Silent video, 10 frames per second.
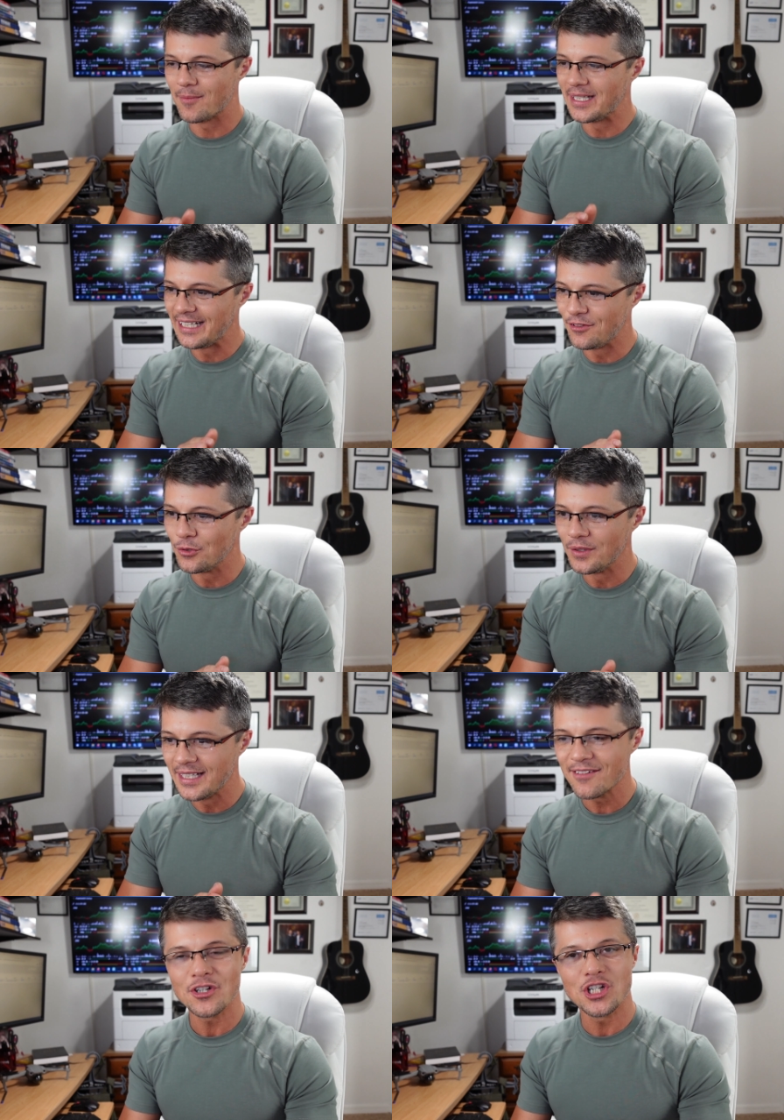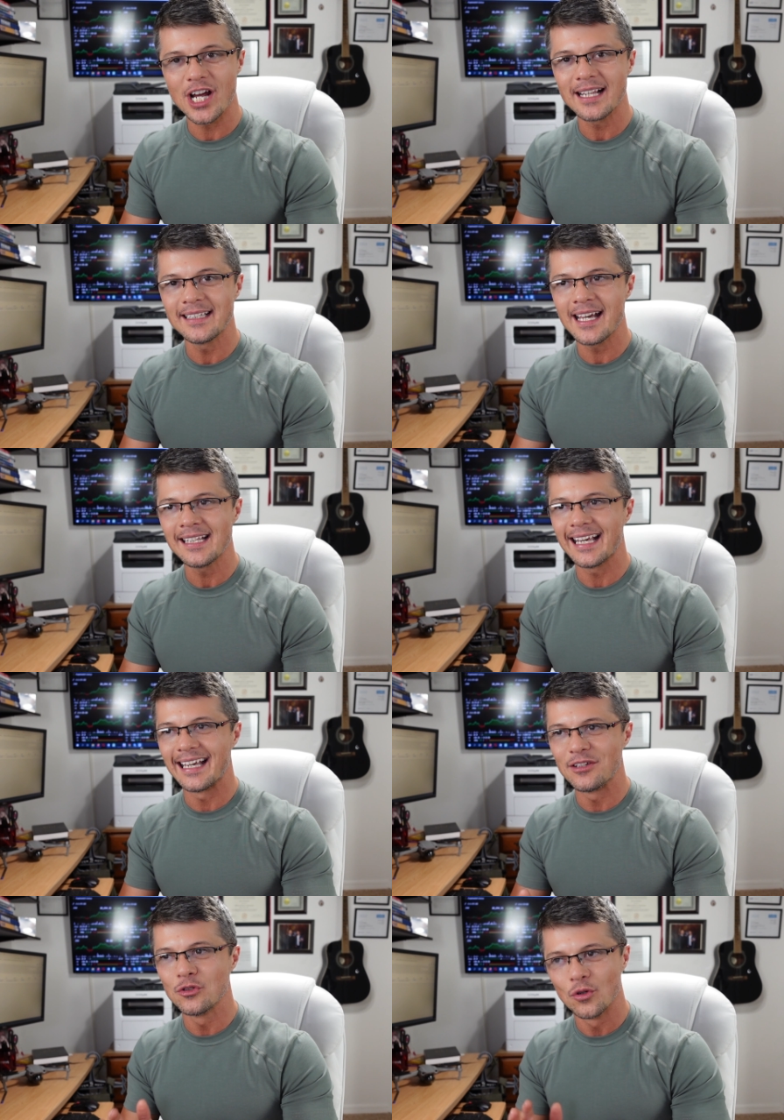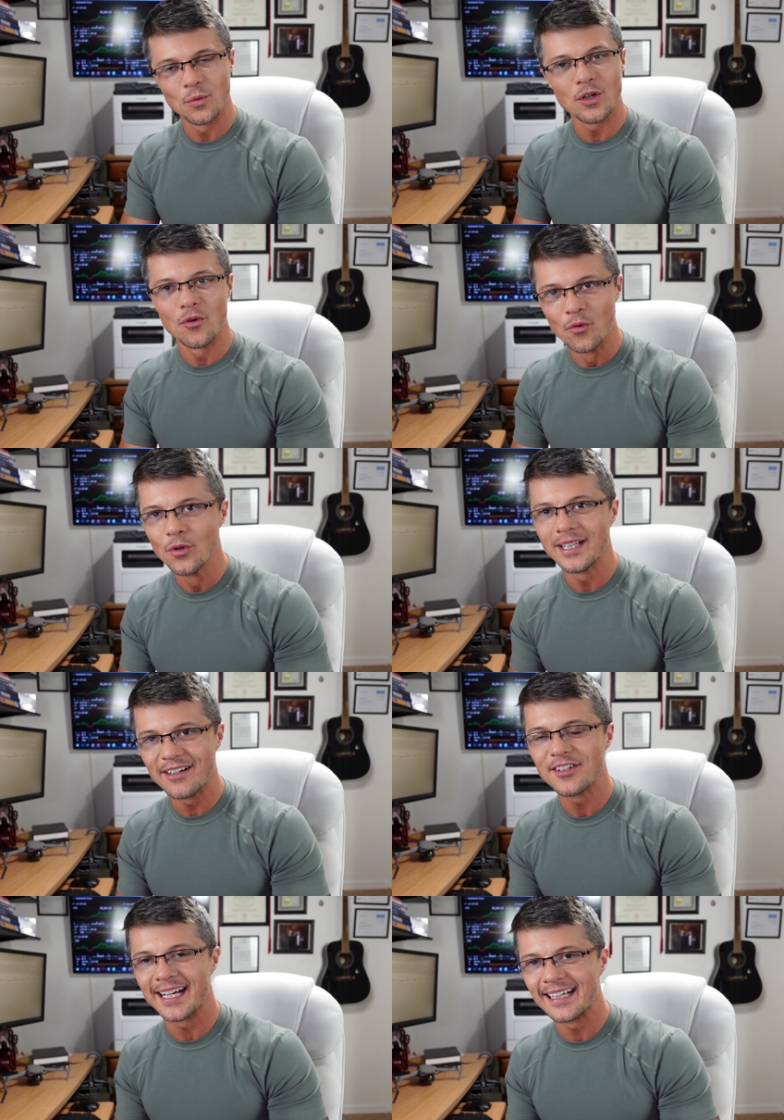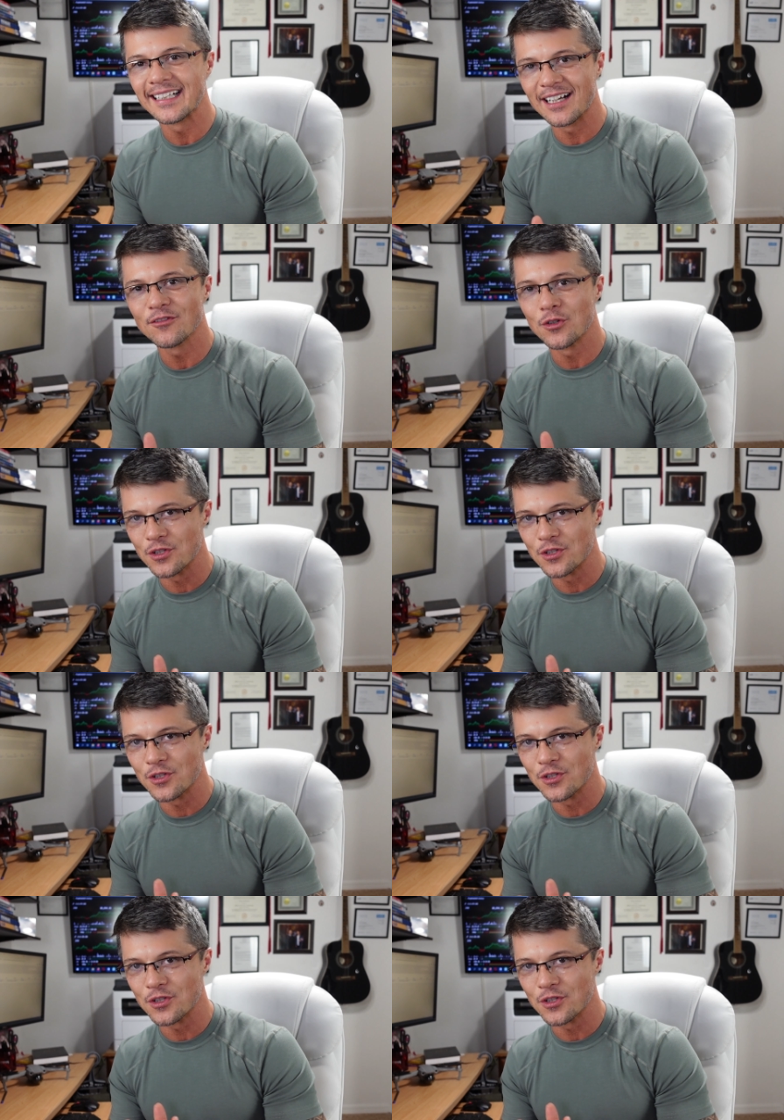I mean, if you never shot that and you don't wanna ruin every handgun for